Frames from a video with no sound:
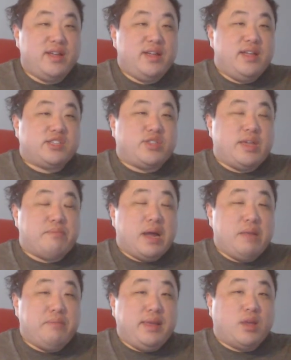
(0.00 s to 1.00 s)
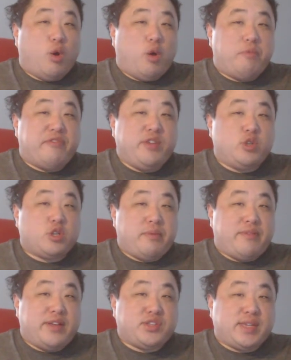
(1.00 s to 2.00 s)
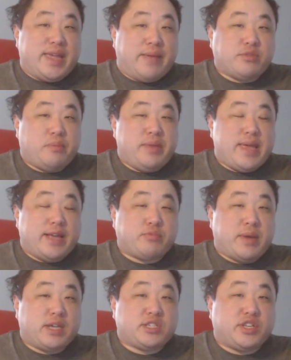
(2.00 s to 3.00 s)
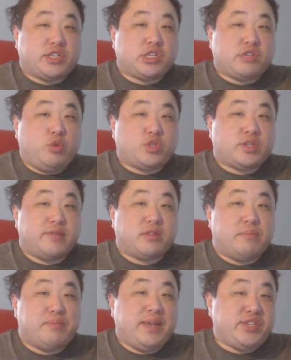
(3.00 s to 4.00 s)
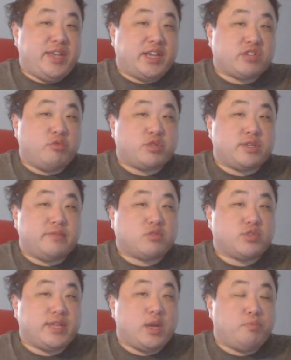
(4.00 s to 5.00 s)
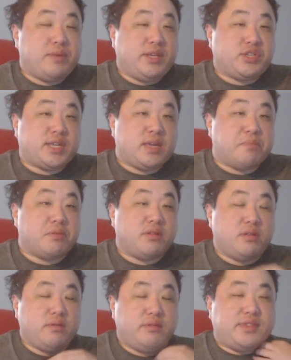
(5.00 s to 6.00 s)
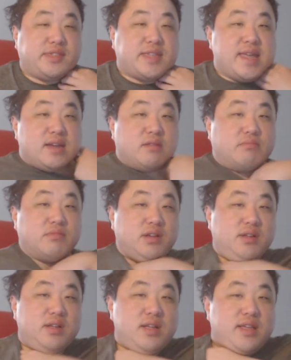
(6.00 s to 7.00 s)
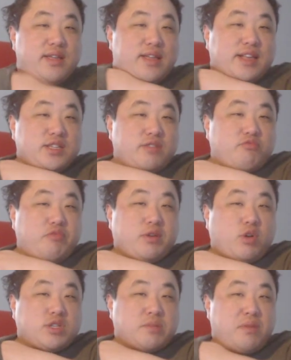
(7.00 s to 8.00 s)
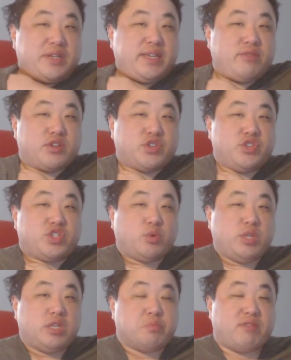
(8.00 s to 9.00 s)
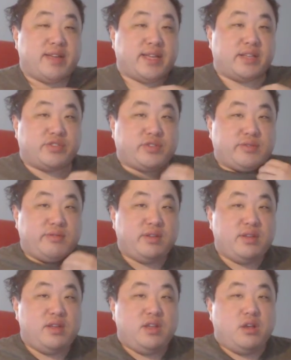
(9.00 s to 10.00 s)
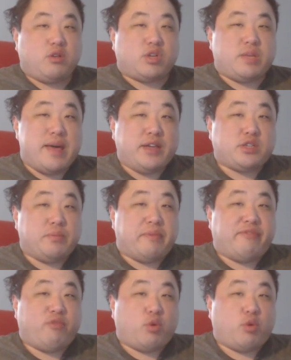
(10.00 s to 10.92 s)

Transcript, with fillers: So that might mean all future Bethesda games are going to be Xbox exclusives and PC exclusives because they own PC, but damn. That's going to re-cause a monkey rush in Sony's plans. Because imagine before